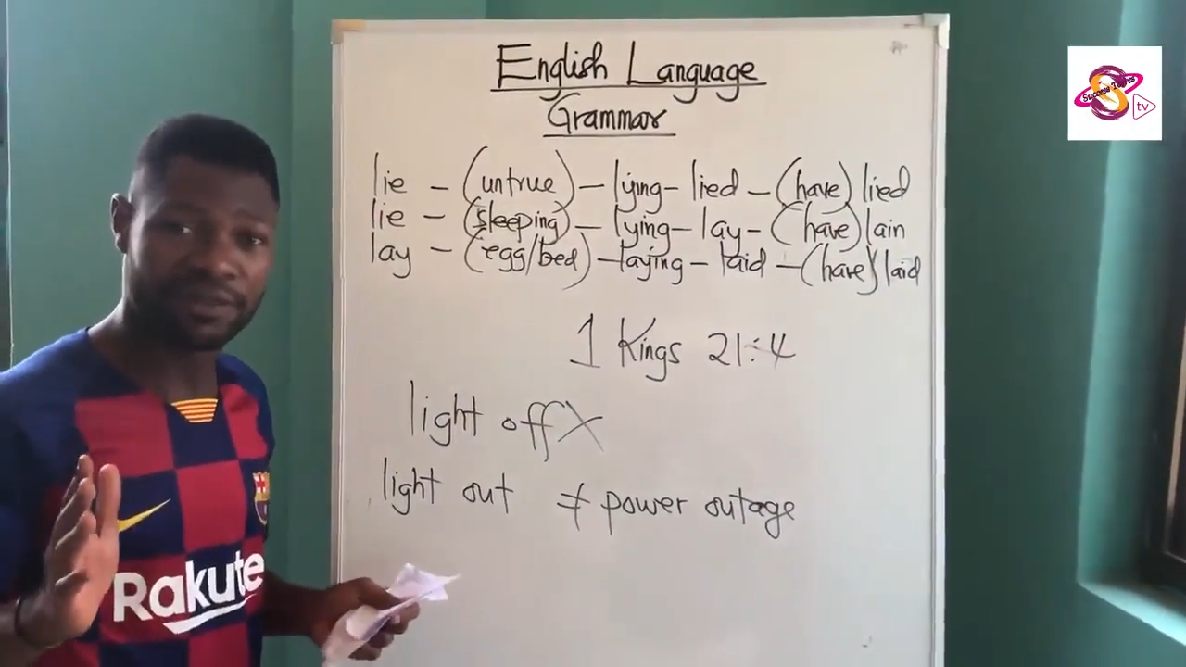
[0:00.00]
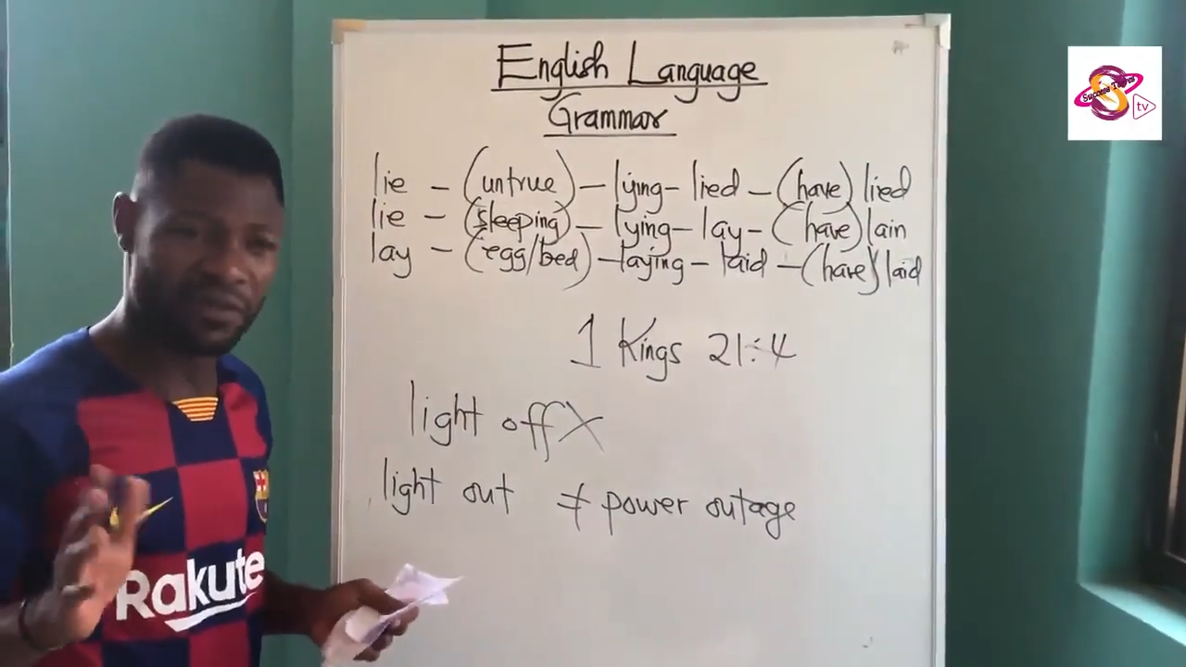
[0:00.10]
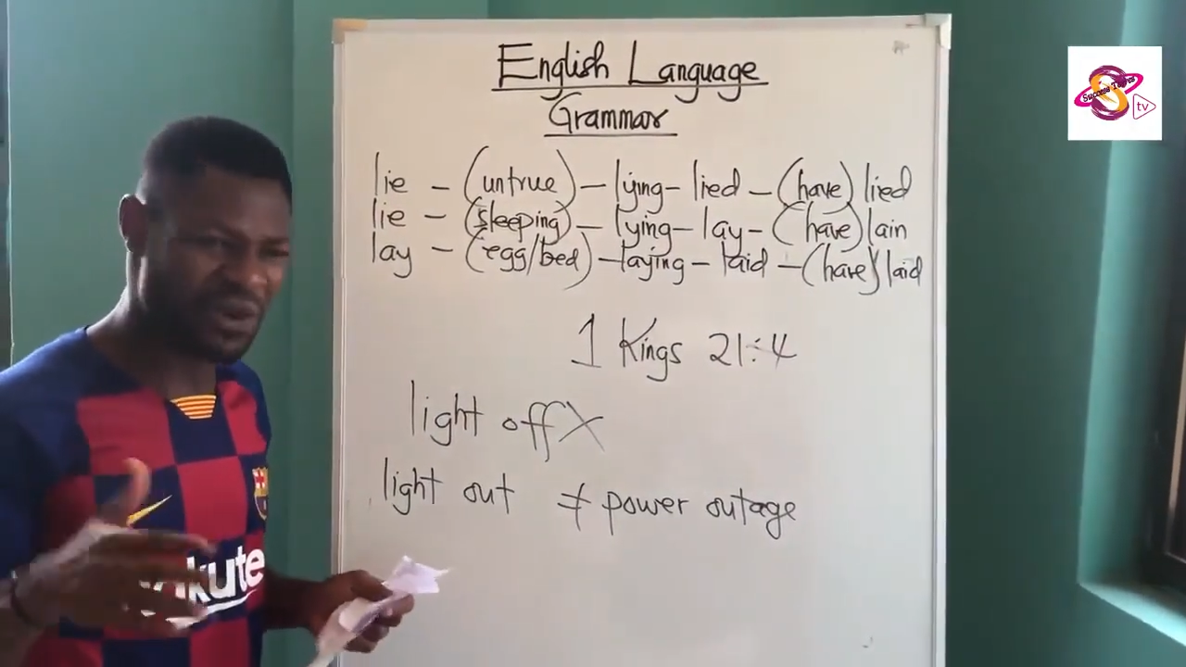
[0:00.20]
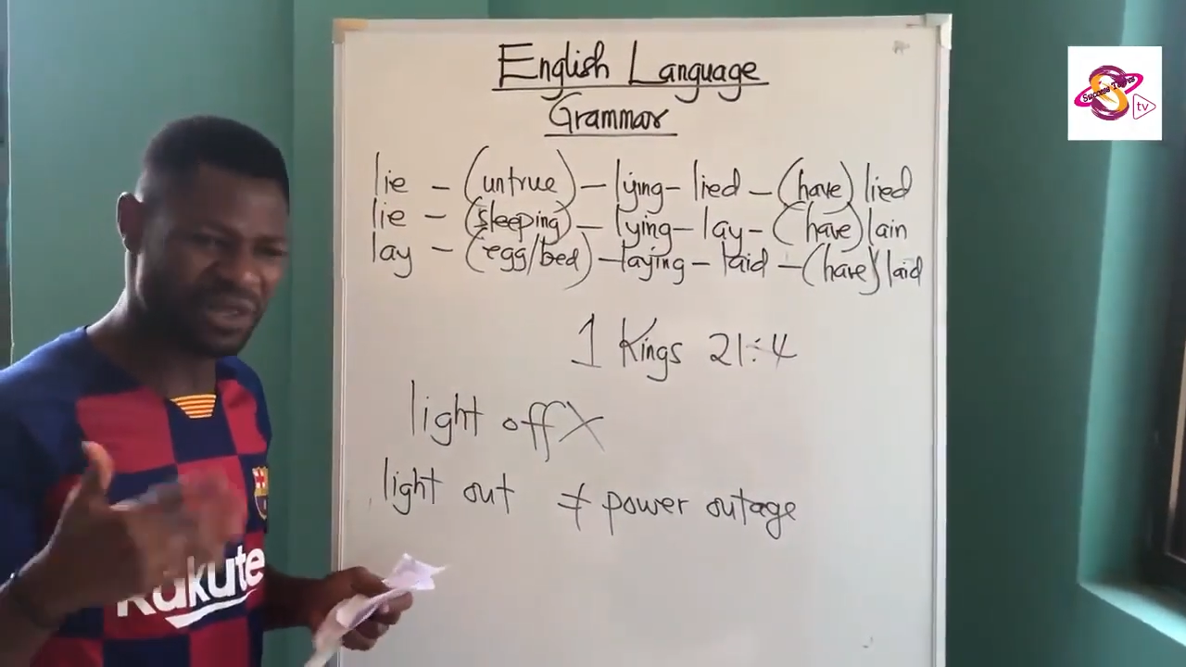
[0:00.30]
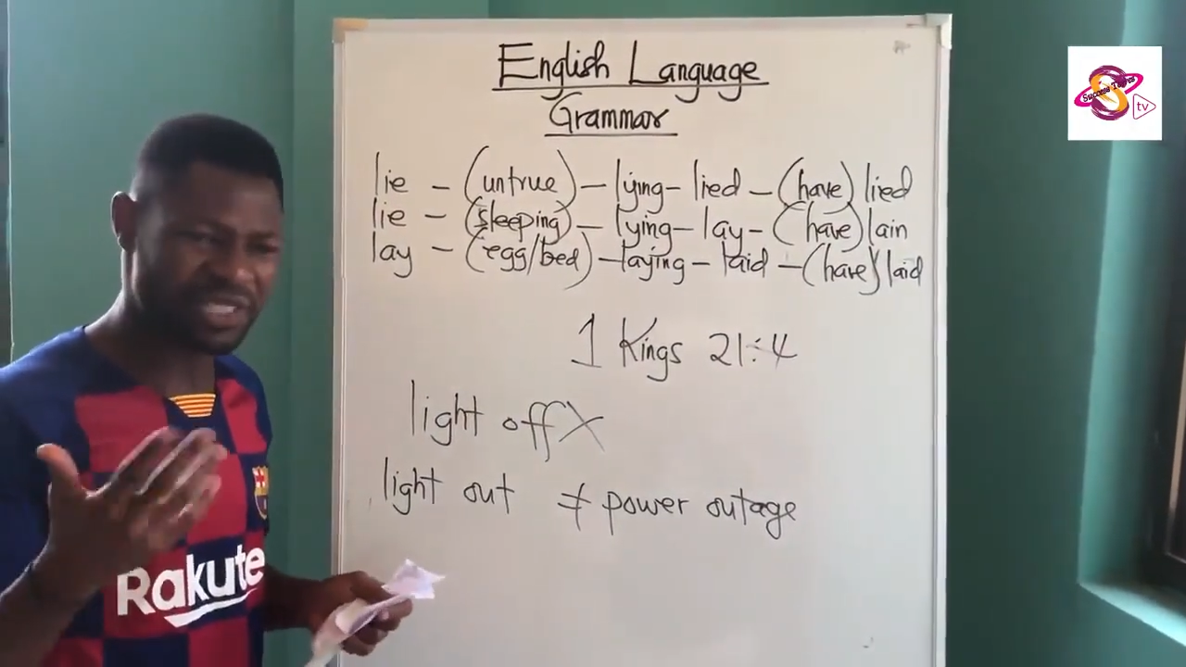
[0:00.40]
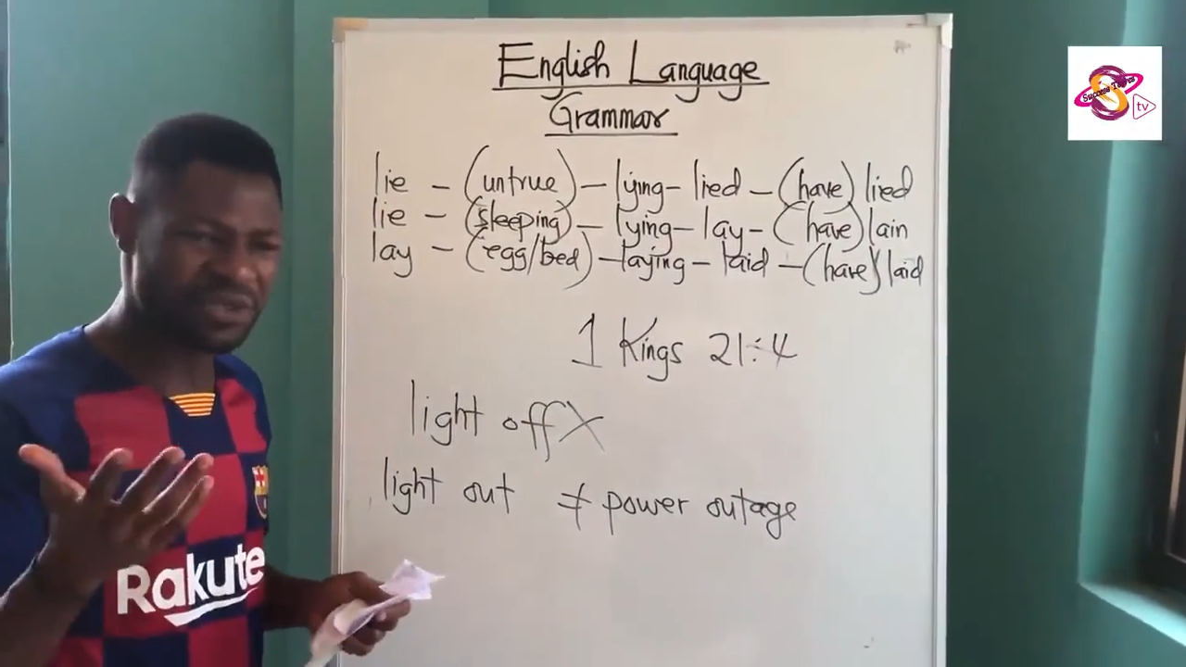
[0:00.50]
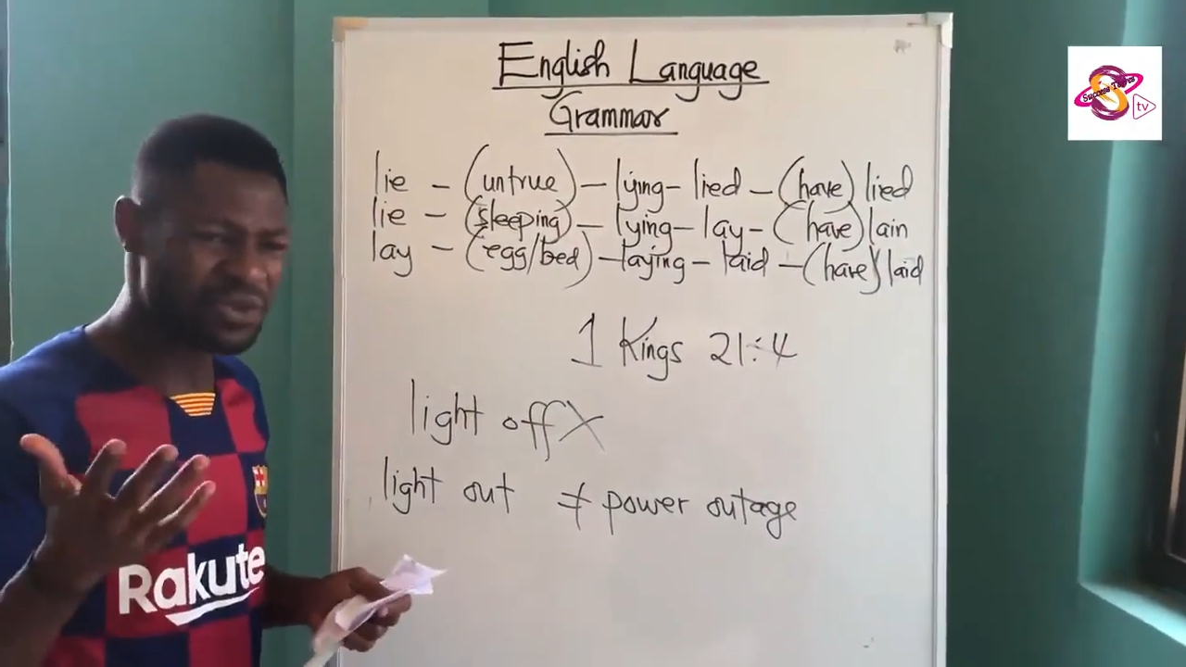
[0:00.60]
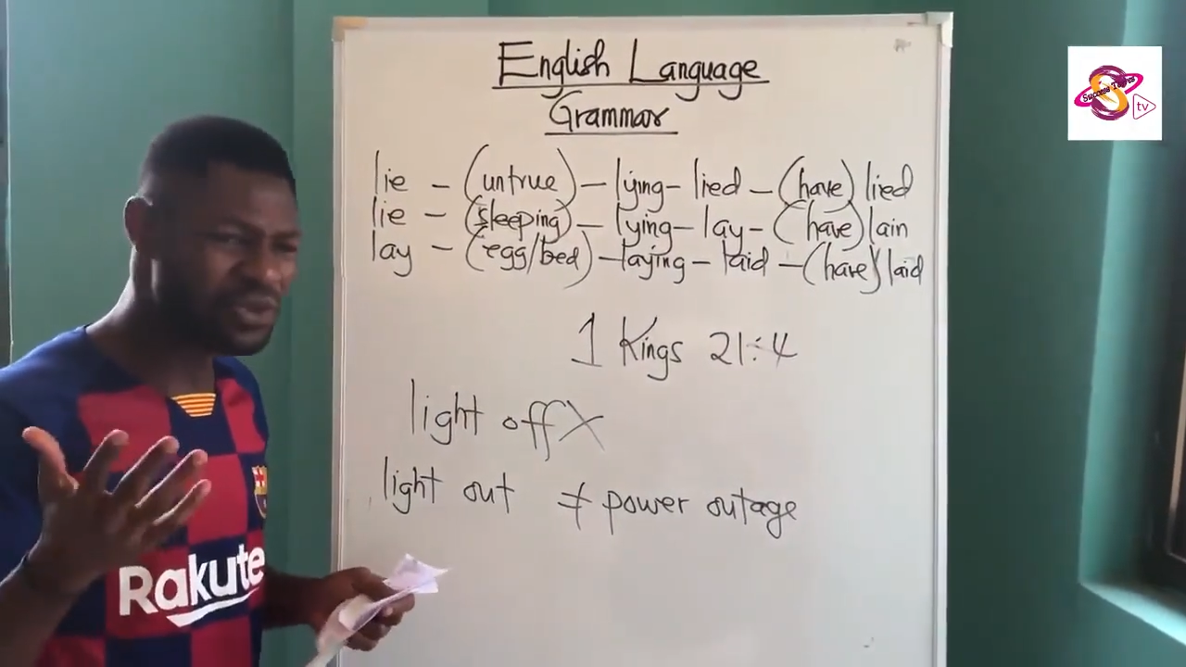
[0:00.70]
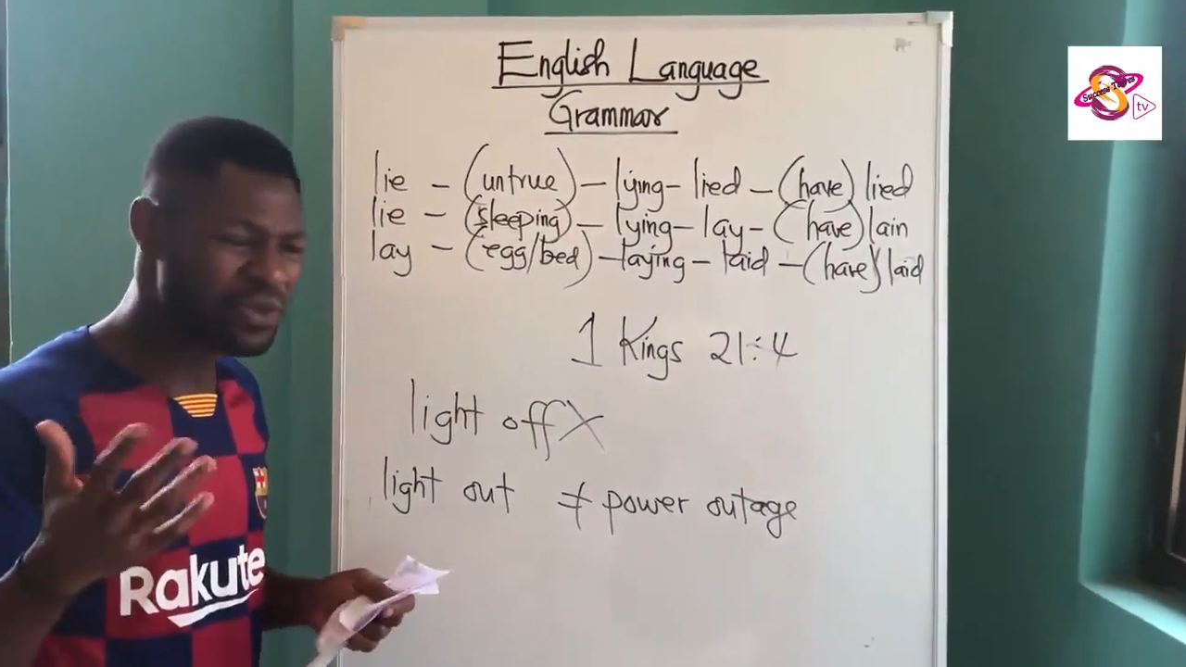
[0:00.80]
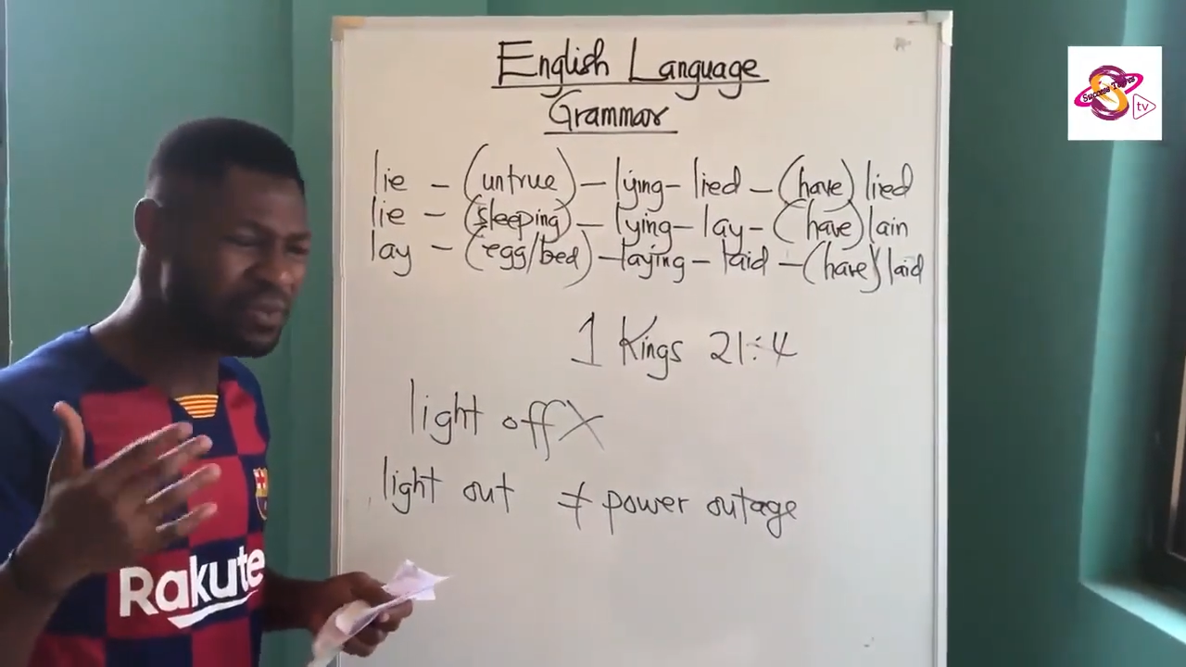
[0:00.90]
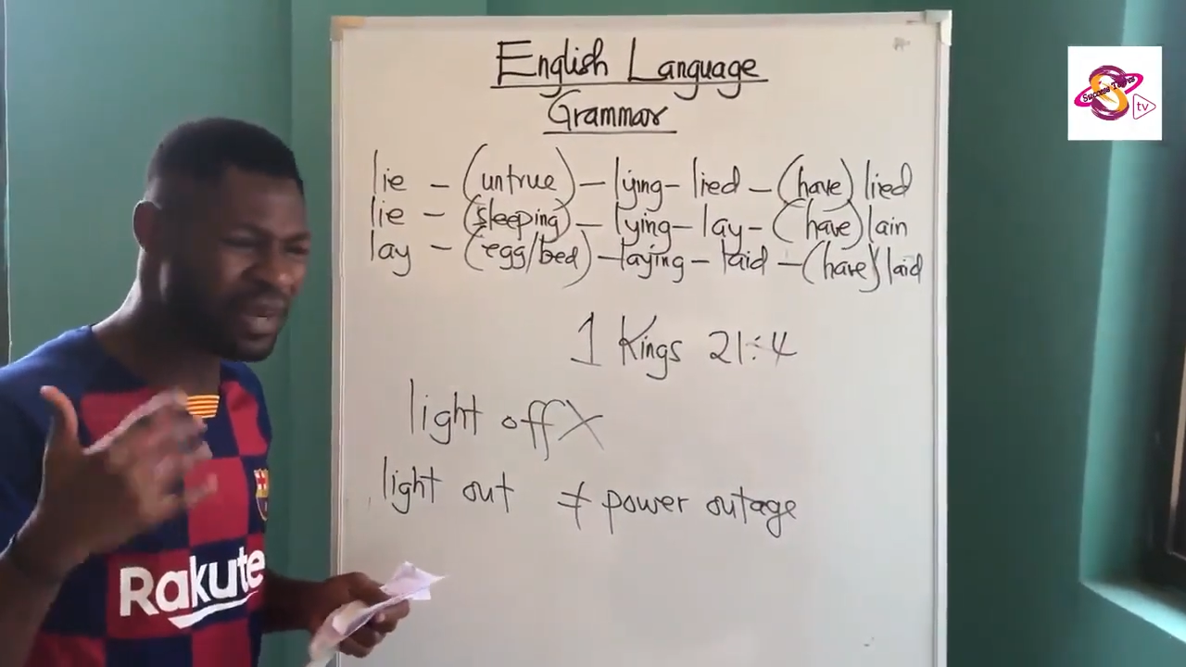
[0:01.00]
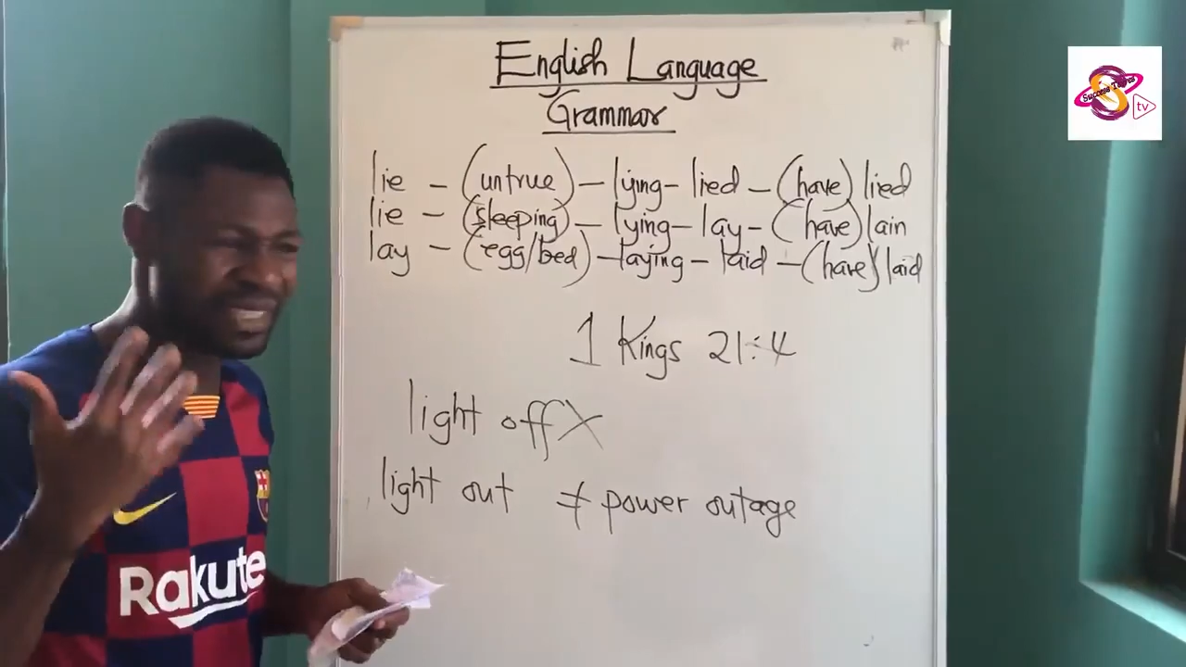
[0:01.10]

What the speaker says: Of course, it won't look